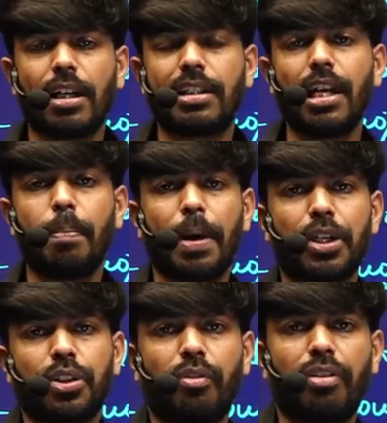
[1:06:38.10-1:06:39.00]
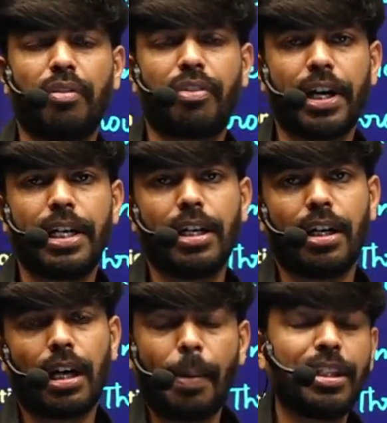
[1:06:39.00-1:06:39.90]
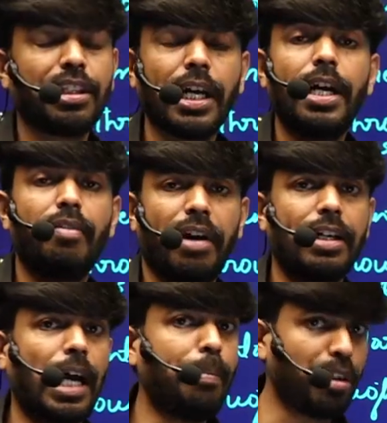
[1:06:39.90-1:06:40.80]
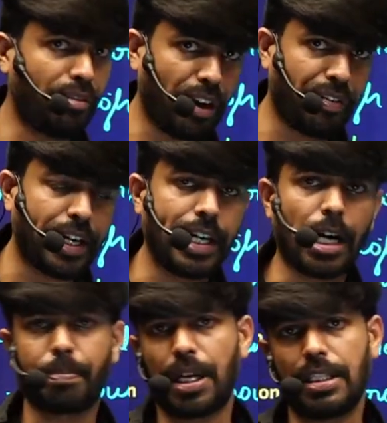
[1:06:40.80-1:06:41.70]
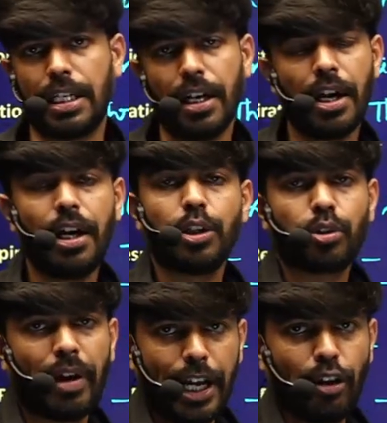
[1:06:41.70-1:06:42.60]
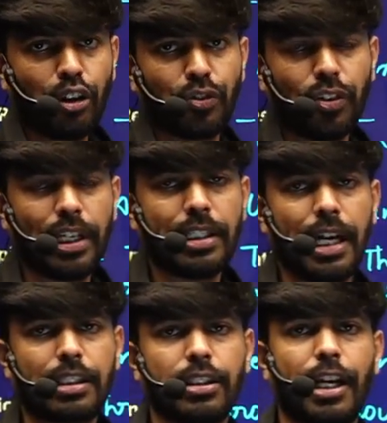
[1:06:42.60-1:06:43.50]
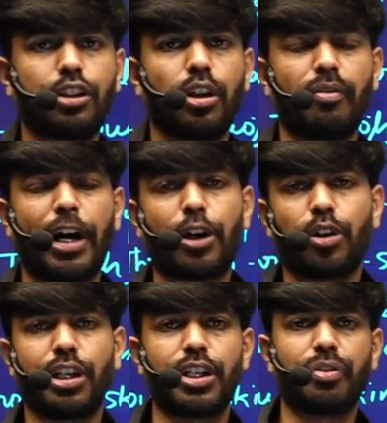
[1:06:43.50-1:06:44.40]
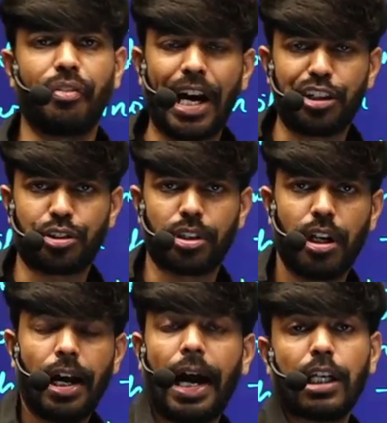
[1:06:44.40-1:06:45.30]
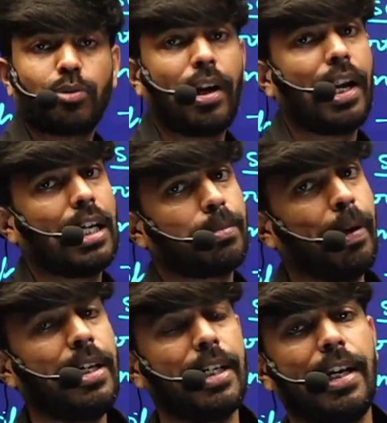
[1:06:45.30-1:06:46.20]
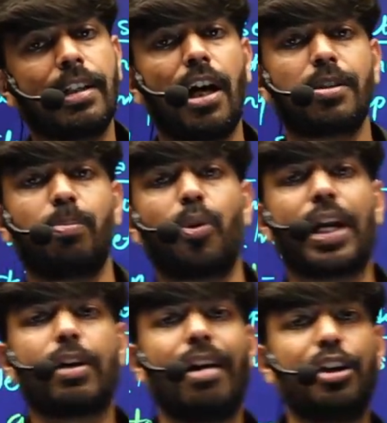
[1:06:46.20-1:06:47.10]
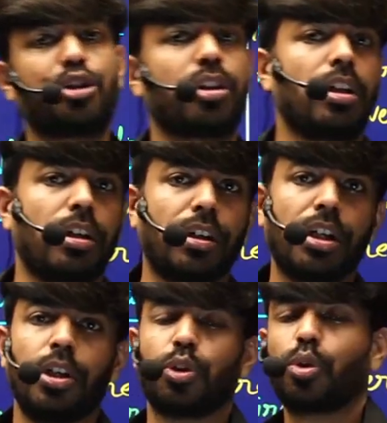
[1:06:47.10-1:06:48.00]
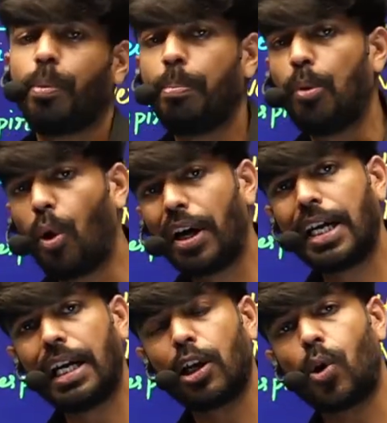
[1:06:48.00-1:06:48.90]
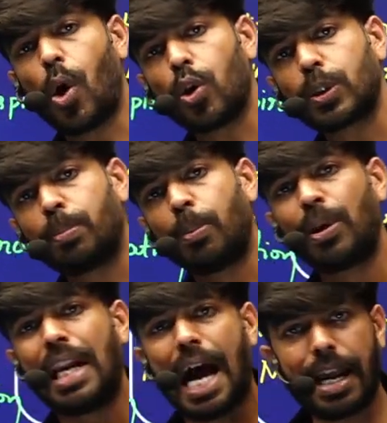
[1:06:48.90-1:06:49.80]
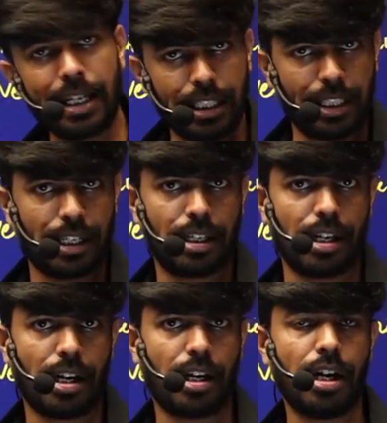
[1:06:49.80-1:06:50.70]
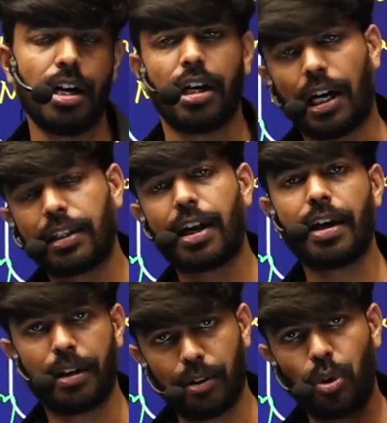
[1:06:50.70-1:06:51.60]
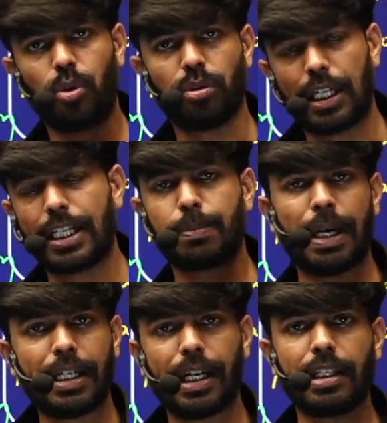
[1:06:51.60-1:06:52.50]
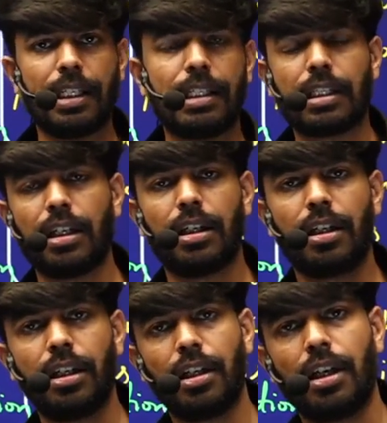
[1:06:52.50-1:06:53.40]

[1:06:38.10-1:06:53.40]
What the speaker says: three pairs of nephridia. I mean, three different types of nephridia are present. So very useful in the excretion of nitrogenous waste as well as maintaining osmoregulation. So body aliro osmomolarity anna, andre, you know, that is maintaining the internal